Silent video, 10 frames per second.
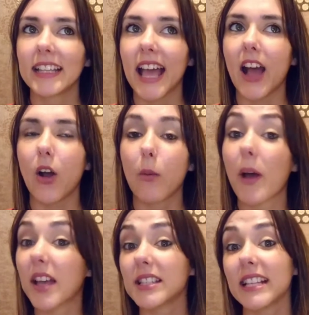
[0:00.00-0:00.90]
Now
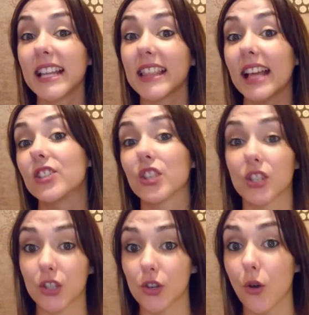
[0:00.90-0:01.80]
personally that's
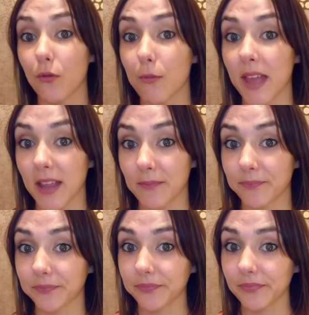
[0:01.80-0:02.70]
just not for me,
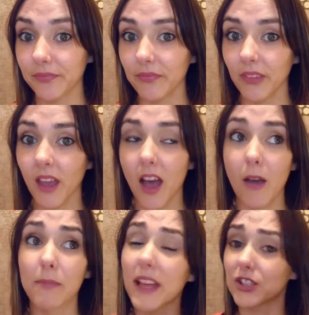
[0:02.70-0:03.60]

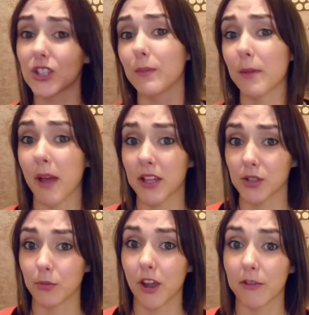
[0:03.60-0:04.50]
that's just my
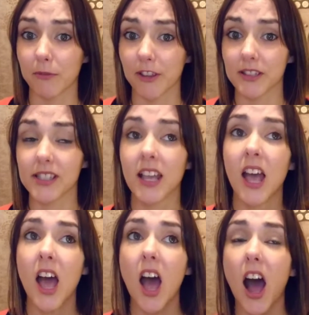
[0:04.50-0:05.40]
personal preference.
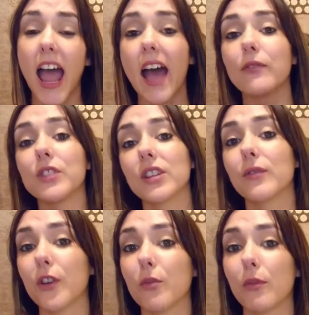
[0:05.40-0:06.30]
I have done
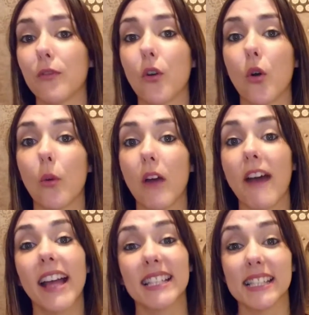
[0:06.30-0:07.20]
a film before where
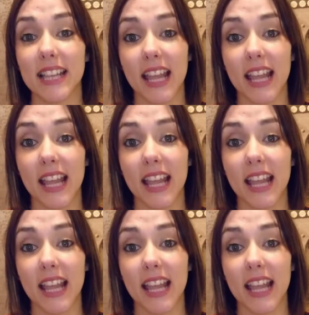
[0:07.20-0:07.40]
I've had to